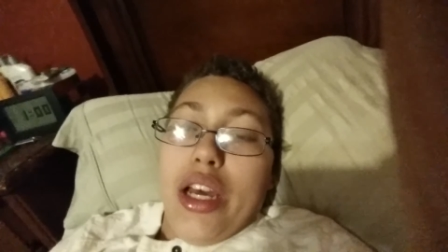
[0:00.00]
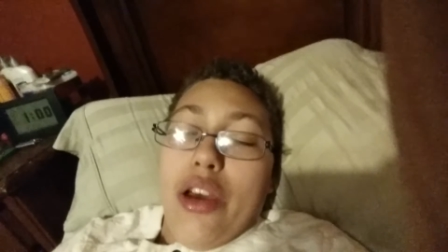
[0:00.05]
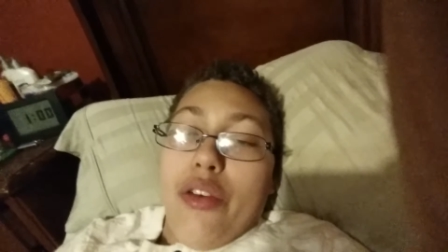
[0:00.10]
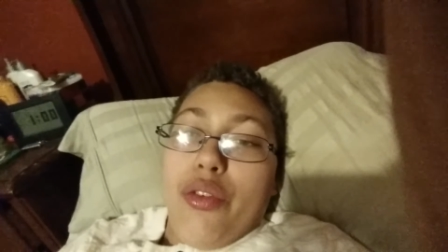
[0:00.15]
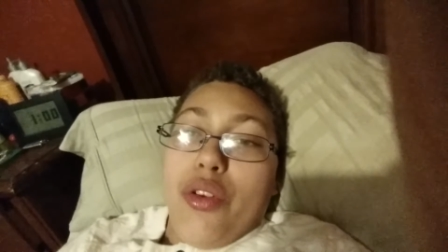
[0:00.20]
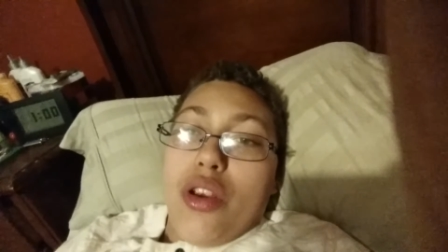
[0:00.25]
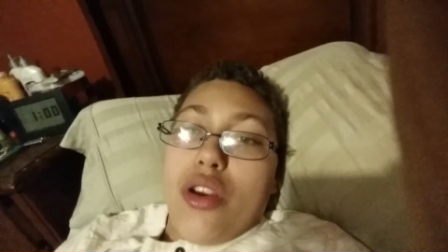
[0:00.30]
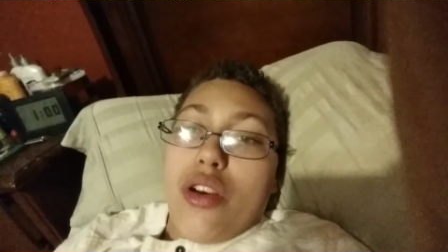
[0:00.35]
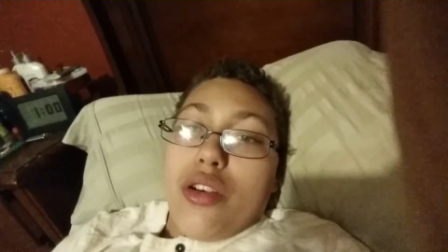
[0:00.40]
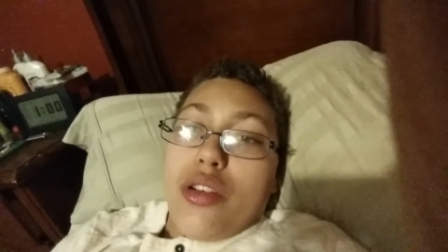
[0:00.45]
a
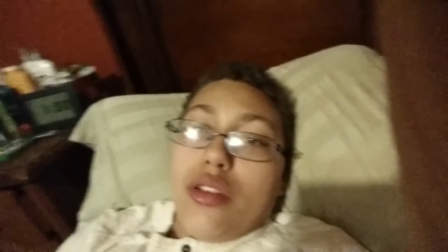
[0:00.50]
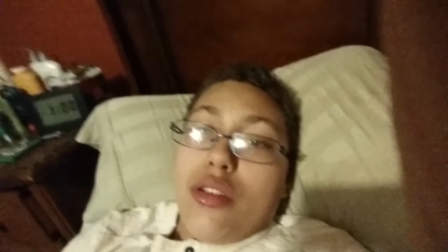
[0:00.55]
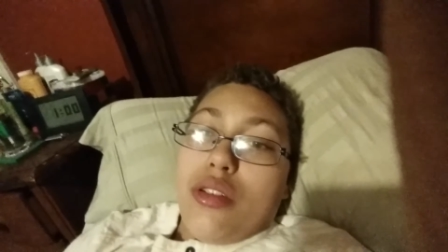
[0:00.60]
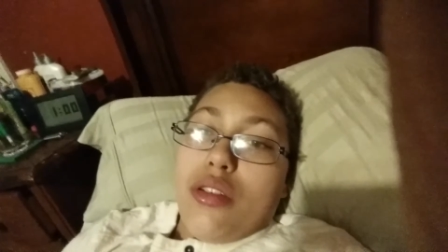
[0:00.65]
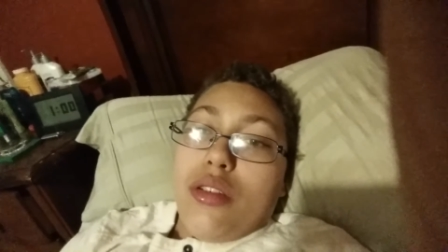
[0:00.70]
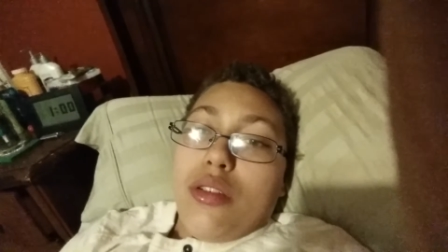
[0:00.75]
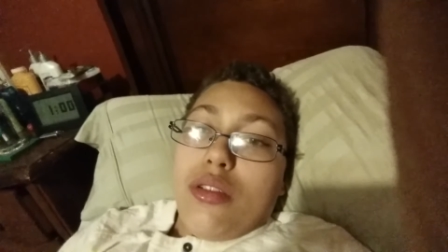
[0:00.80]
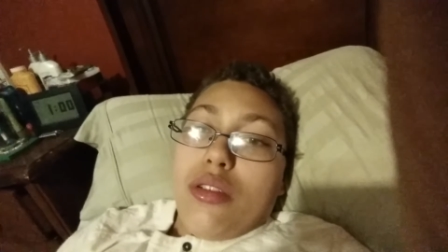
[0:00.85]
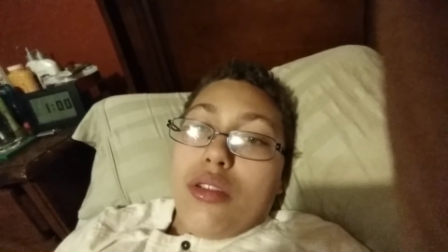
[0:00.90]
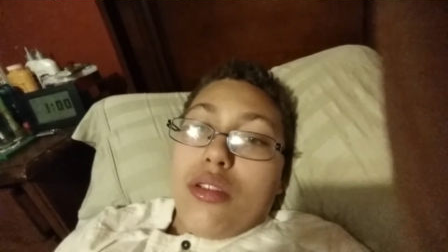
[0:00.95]
half years.
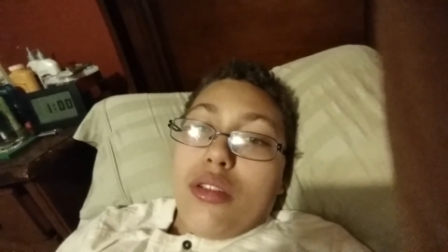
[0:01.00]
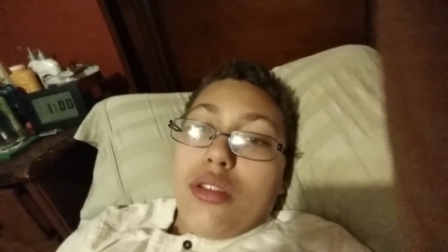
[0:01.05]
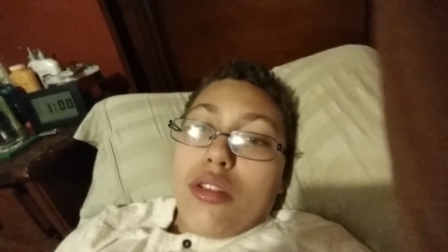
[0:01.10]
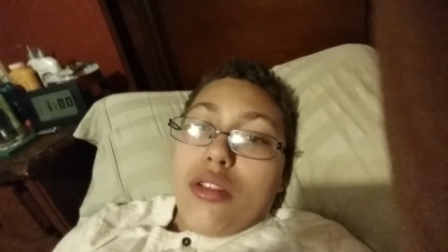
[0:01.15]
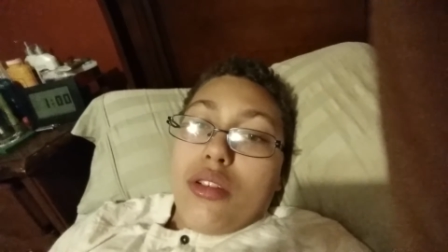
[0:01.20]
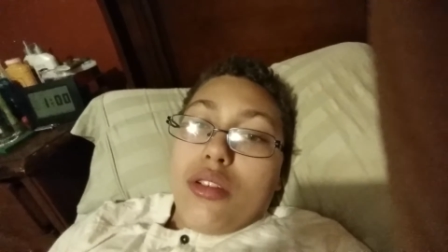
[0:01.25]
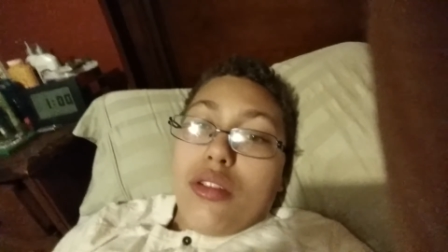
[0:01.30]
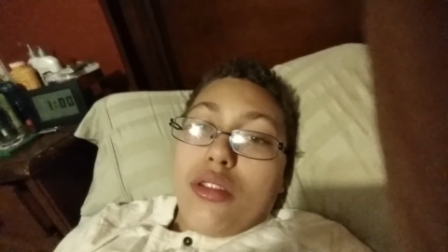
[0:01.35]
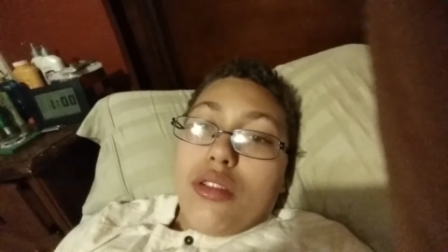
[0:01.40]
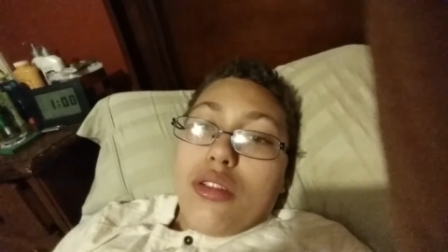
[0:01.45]

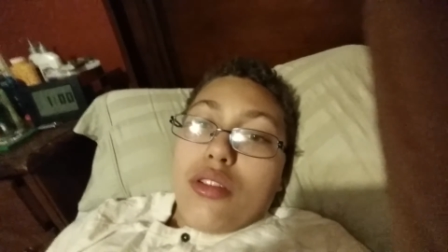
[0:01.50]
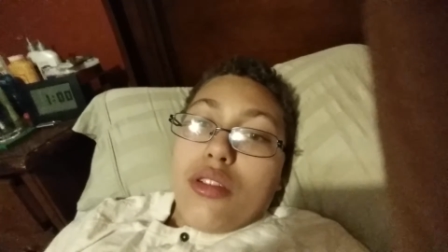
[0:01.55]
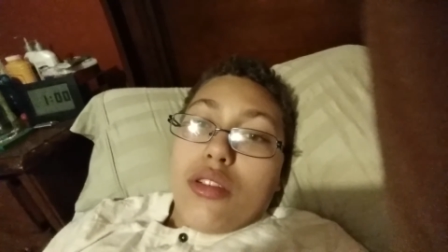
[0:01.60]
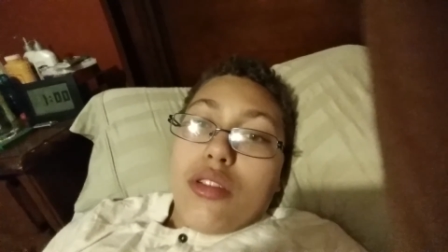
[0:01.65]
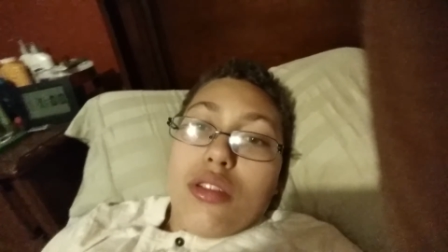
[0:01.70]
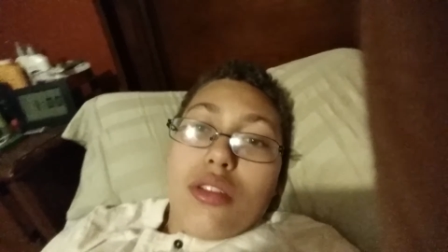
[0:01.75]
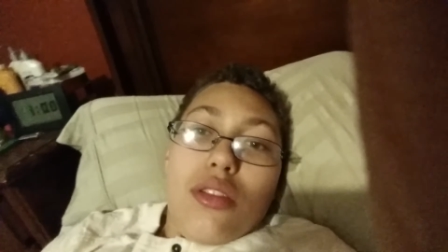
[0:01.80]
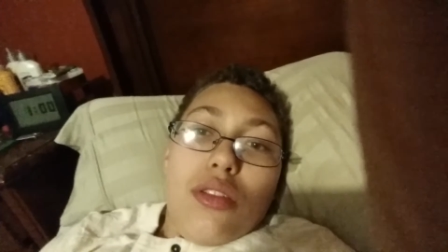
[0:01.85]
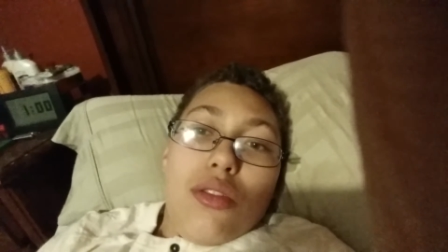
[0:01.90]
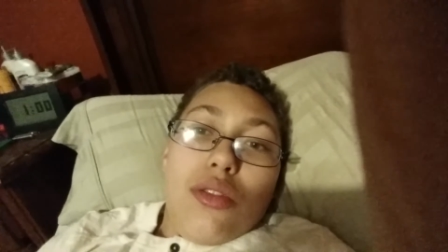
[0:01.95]

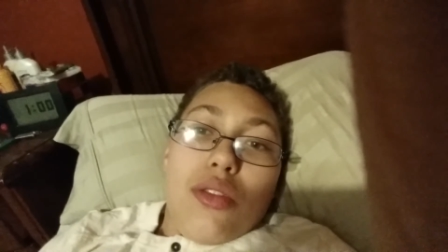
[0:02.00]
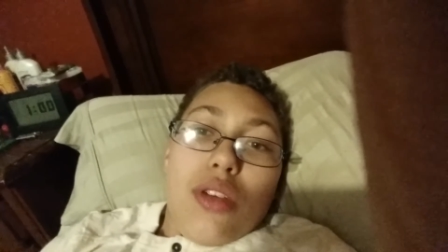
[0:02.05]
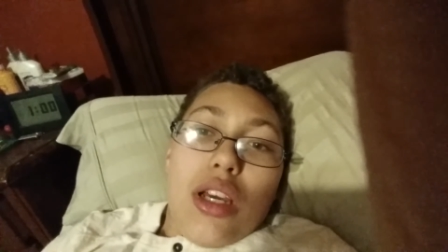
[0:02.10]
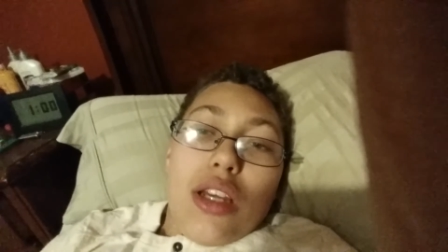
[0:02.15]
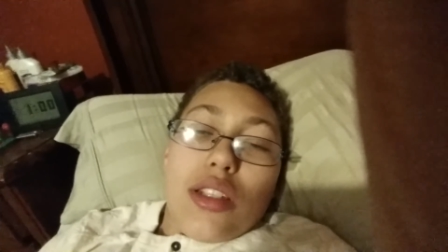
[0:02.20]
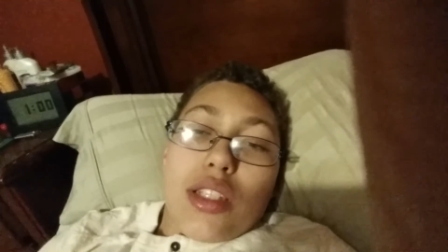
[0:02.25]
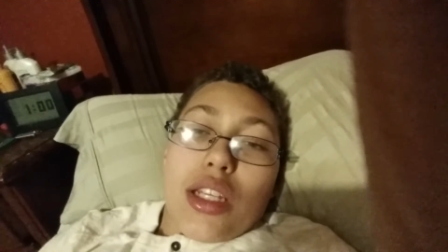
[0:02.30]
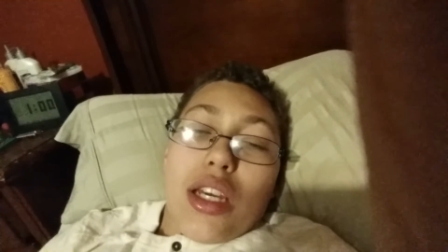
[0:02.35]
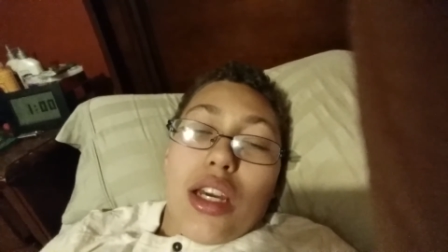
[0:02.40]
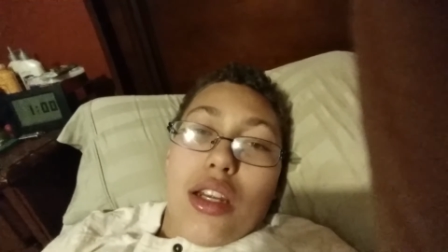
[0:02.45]
You
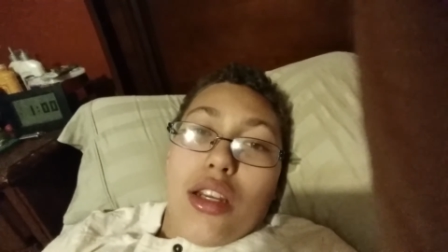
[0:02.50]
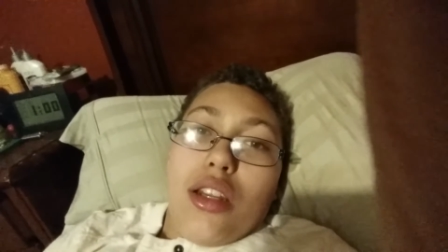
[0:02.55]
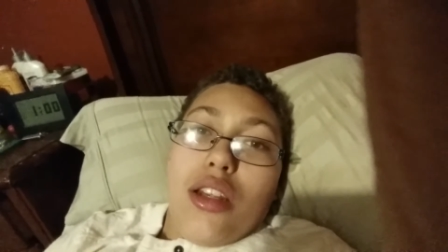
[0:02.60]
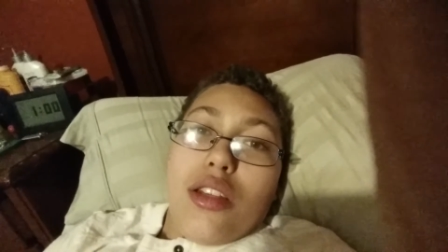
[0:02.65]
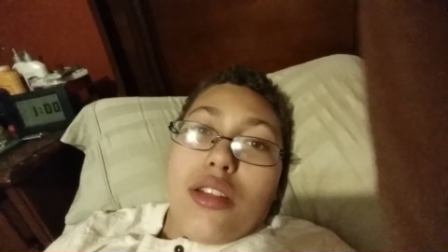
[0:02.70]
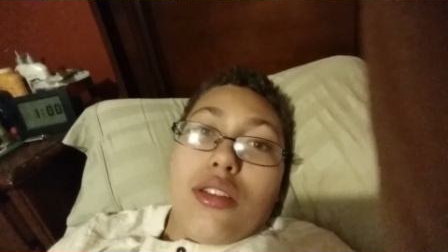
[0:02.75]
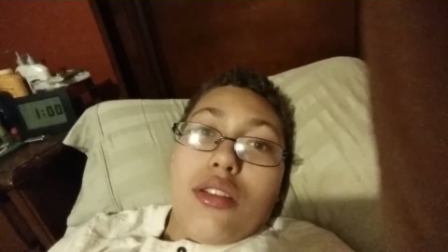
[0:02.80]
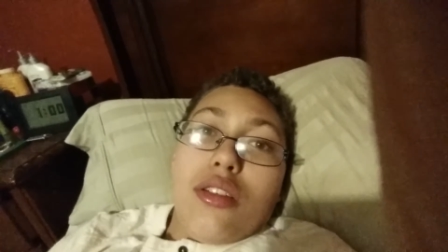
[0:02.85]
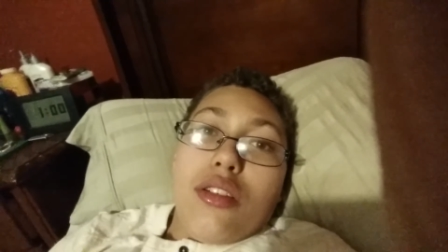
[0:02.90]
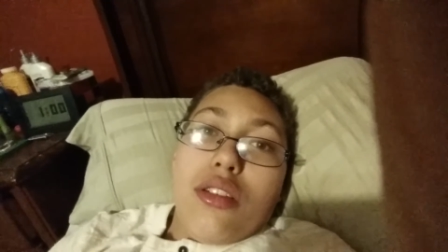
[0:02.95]
guys got it
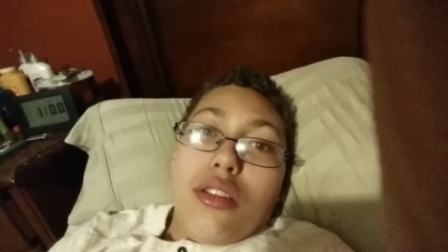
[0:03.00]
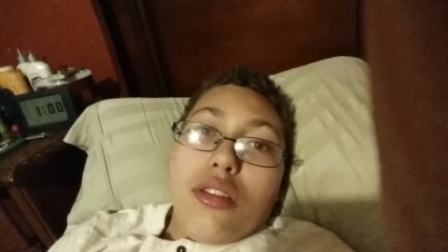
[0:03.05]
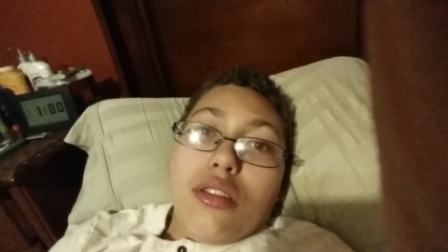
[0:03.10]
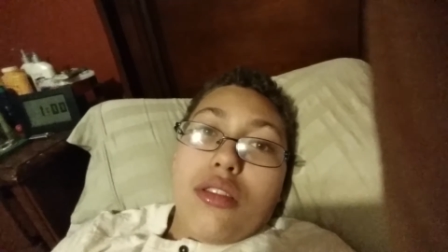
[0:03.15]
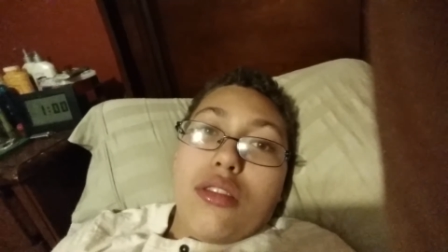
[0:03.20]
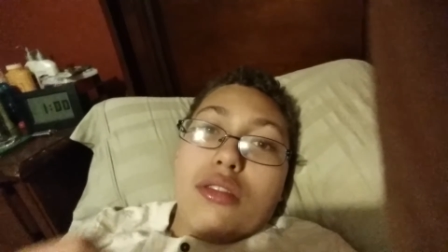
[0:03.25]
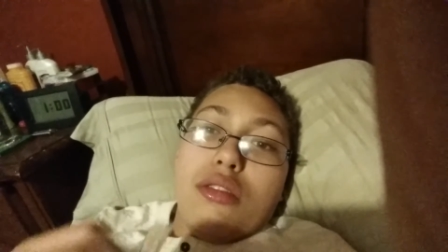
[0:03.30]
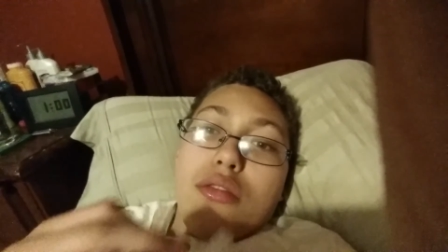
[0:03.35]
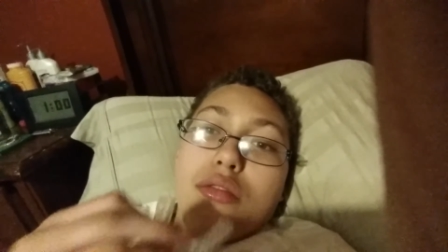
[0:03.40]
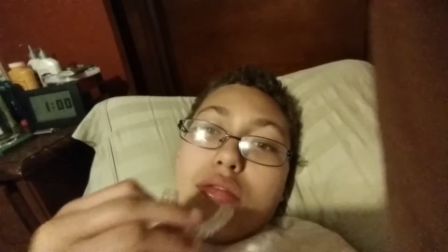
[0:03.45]
easy.
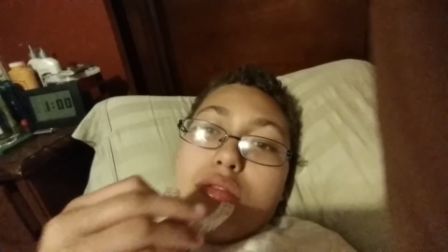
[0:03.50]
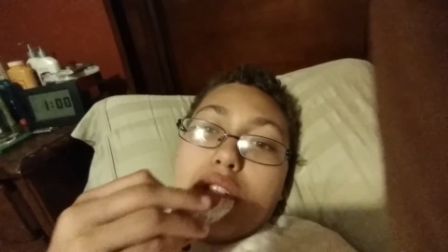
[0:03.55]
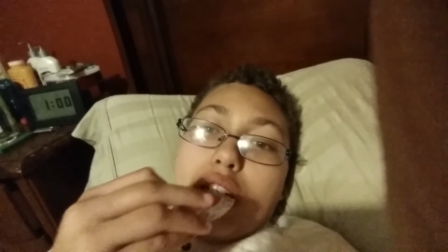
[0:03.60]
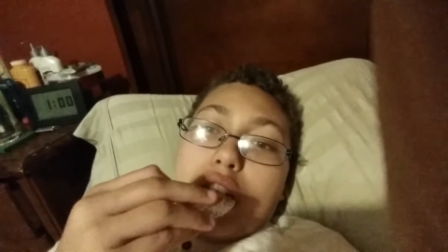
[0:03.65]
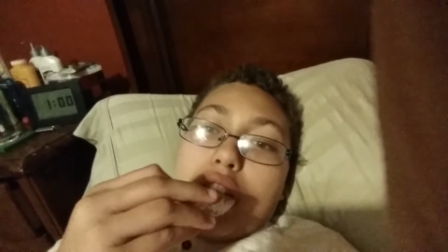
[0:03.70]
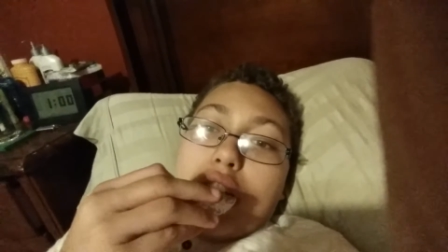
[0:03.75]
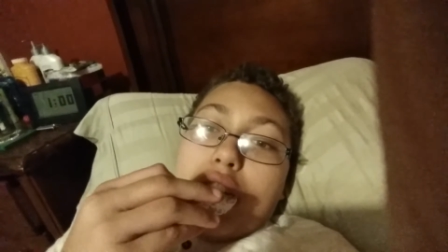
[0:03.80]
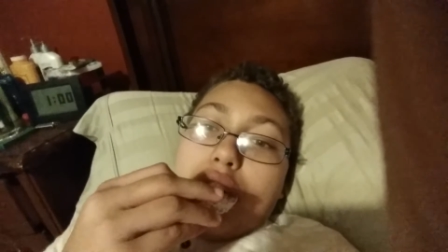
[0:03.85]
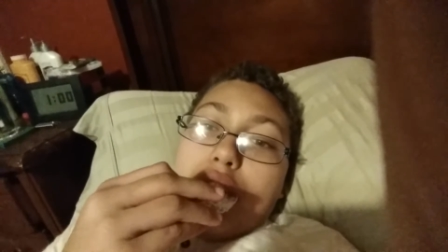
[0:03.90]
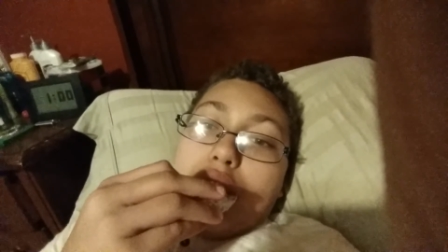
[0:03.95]

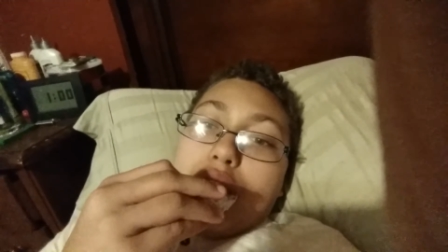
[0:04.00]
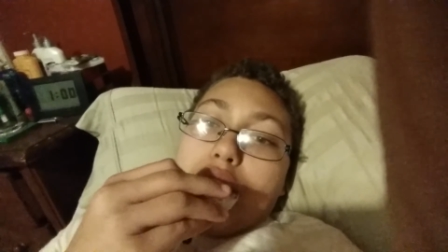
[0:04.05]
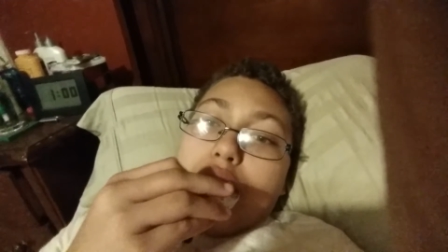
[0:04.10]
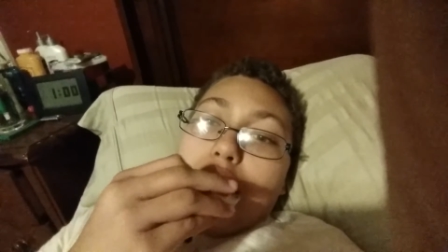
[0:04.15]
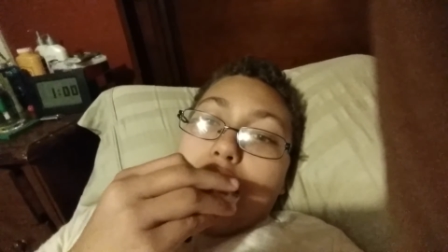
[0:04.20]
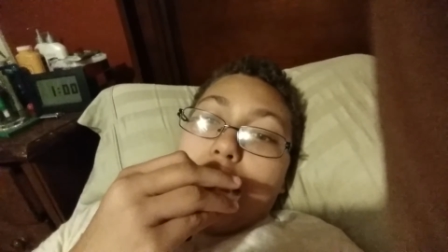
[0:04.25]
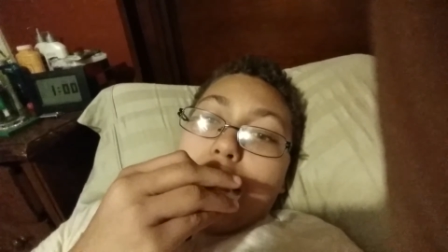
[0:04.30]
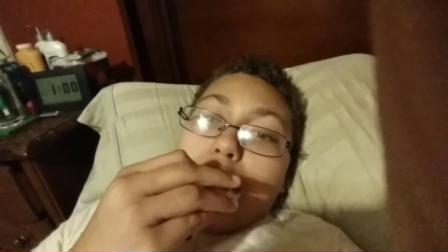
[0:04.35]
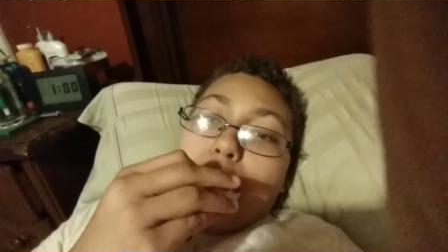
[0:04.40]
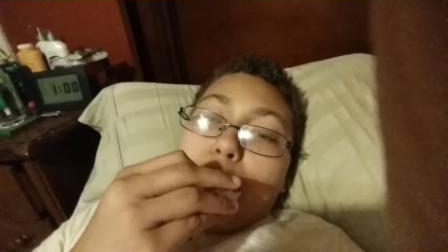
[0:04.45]
Freaking